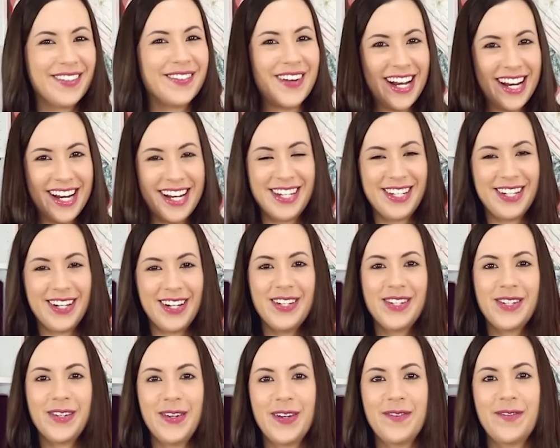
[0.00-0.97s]
Ready to start
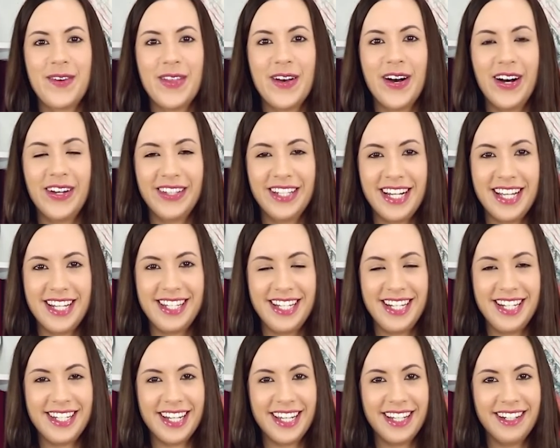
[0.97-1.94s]
sewing for the holiday
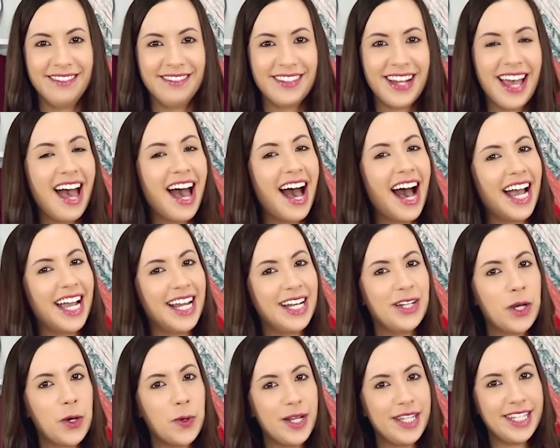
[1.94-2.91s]
season? I
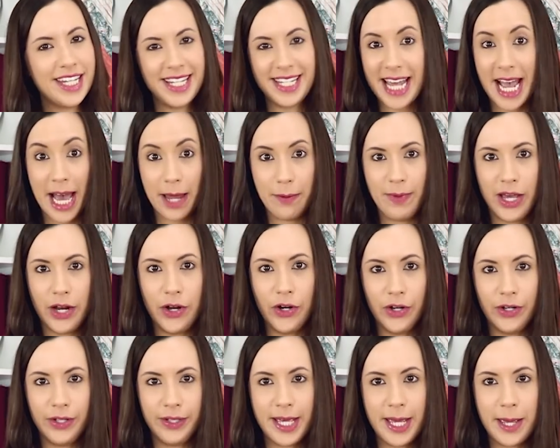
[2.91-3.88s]
know it's a tad bit
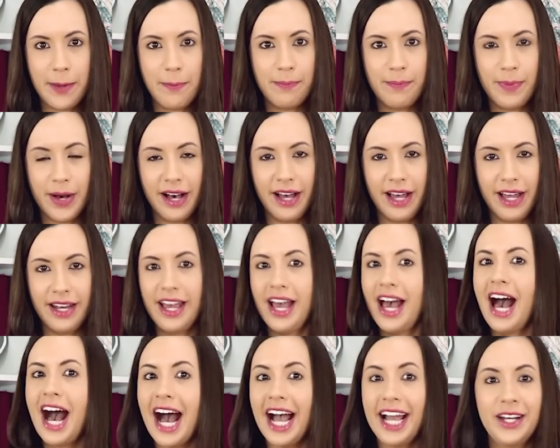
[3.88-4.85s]
early, but
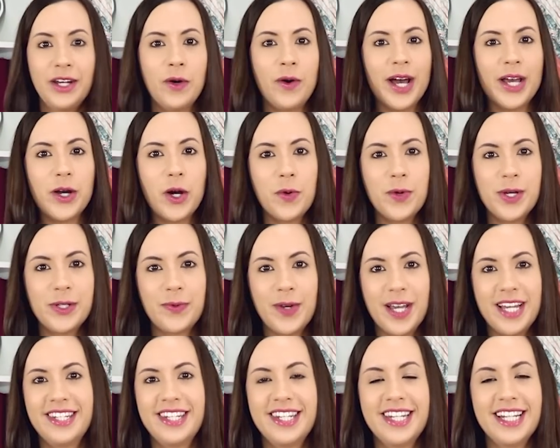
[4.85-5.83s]
I know I always
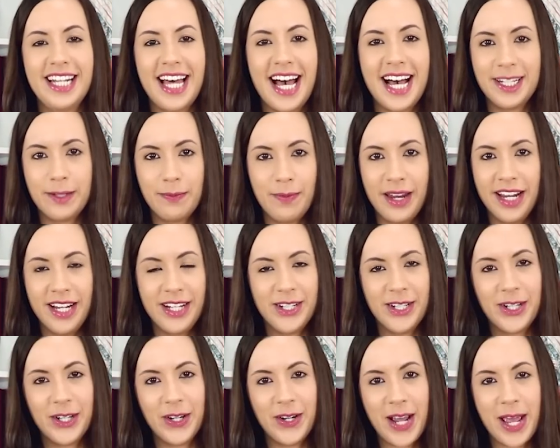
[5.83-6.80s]
wait to the last minute
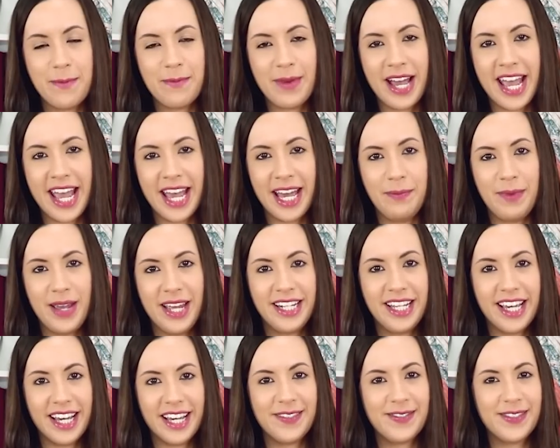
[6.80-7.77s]
to create my
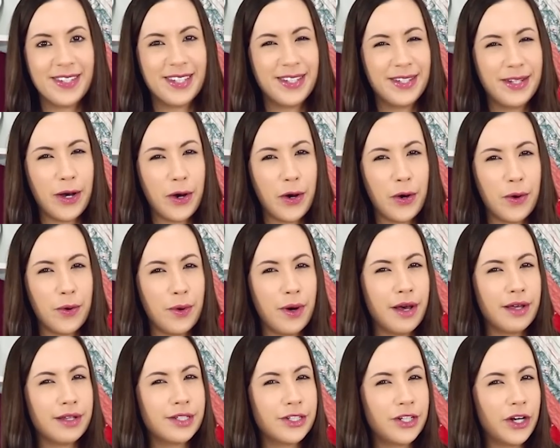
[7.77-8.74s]
handmade gifts. So
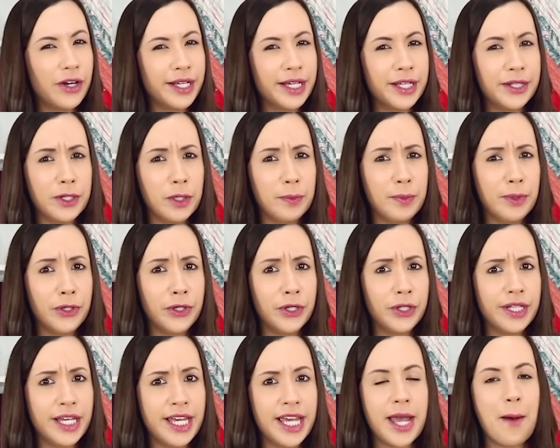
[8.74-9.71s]
starting a little bit
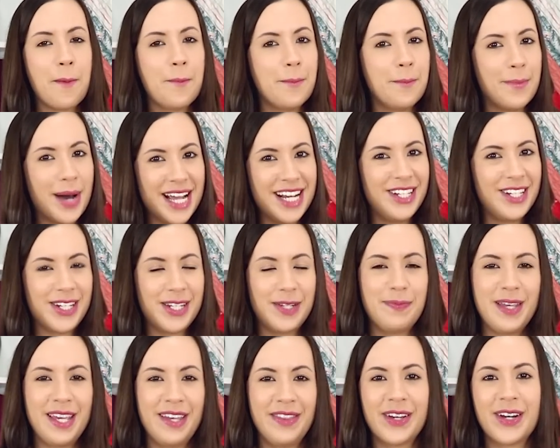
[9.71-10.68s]
early might just
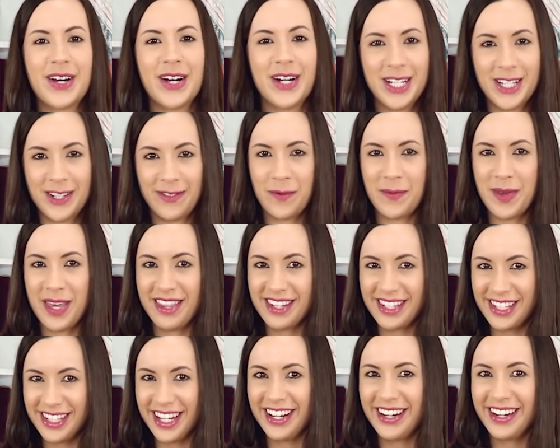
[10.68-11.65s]
be in the cards for me
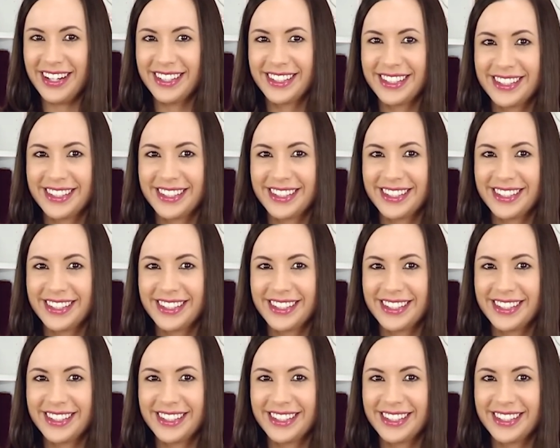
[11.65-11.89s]
this year.